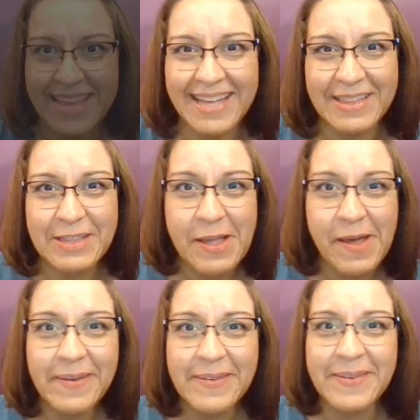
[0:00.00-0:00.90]

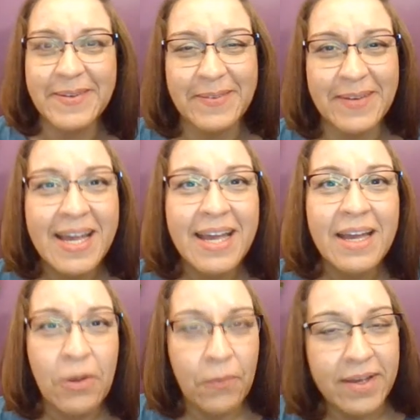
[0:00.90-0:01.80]
Hello,
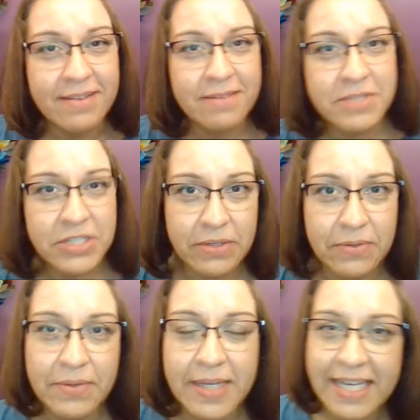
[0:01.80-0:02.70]
welcome
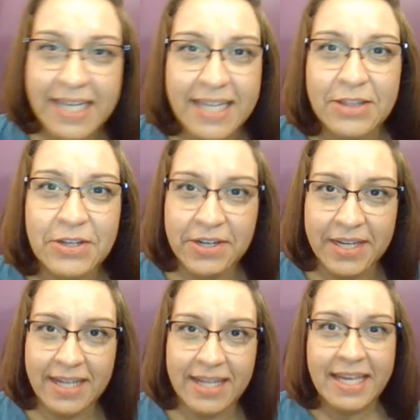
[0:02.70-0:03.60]
to
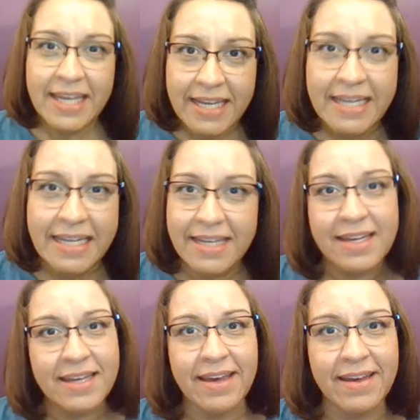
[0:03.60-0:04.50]
eLearning in
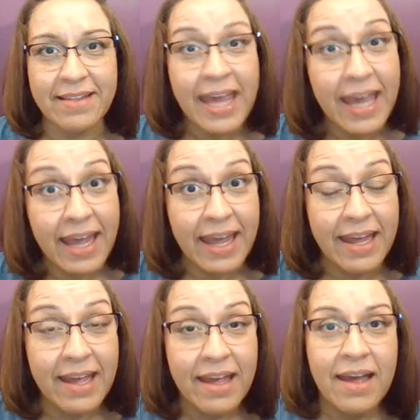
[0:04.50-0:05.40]
ELA.
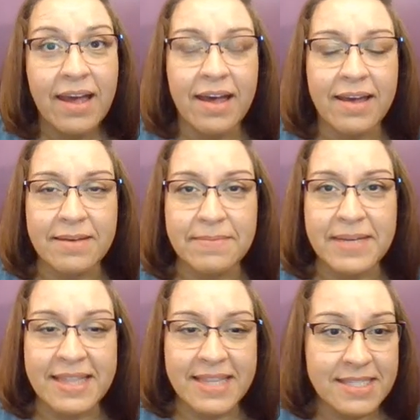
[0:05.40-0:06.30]

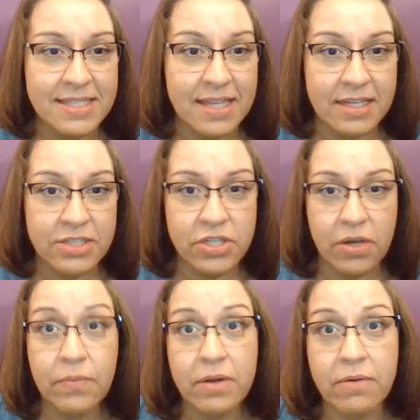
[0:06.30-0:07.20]
In this
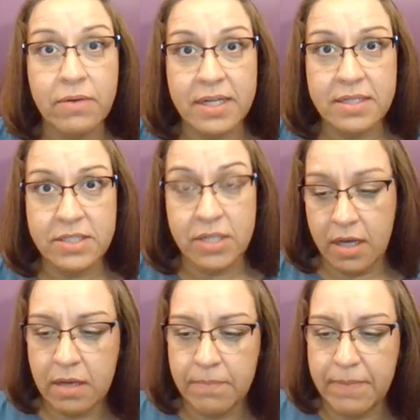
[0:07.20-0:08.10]
slideshow, we're going to
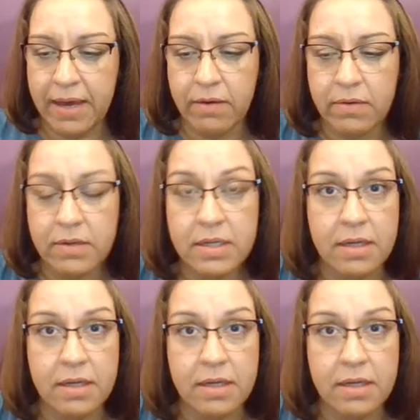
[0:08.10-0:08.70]
talk about